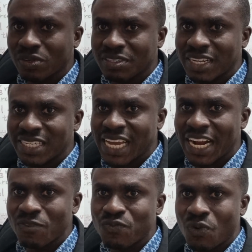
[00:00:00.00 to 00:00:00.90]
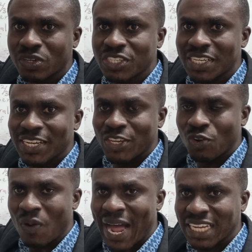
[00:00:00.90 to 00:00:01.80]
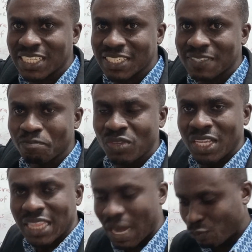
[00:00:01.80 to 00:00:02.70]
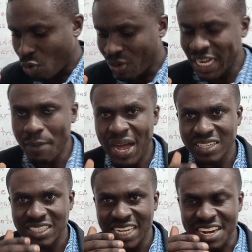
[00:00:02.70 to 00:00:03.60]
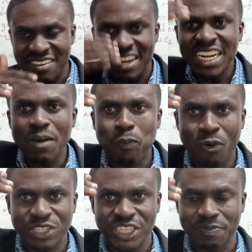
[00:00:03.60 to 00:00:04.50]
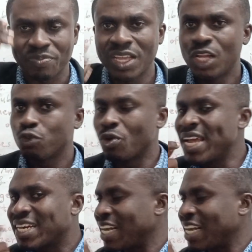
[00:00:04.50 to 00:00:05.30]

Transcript: course, the third and fourth, arches. Now I'm talking about the cranial portion. So the